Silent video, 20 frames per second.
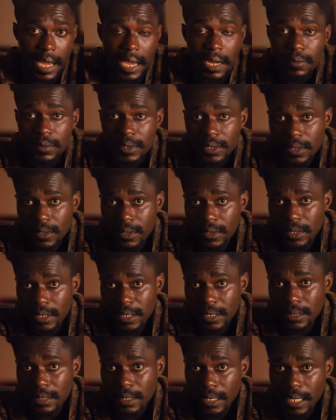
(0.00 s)
High
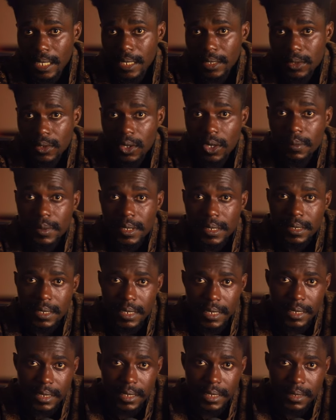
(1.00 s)
resolution clay sculpting
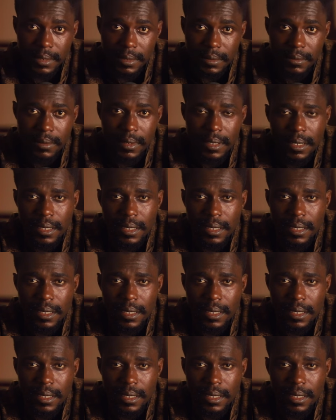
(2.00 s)
engine